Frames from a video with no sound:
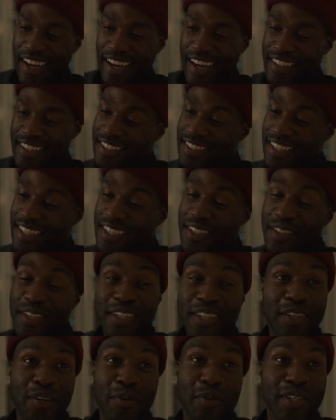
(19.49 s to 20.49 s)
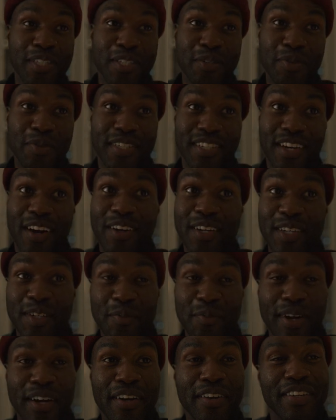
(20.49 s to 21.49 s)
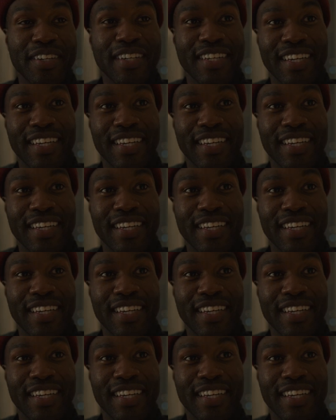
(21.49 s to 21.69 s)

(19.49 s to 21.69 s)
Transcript: I'd say you didn't know what you were talking about.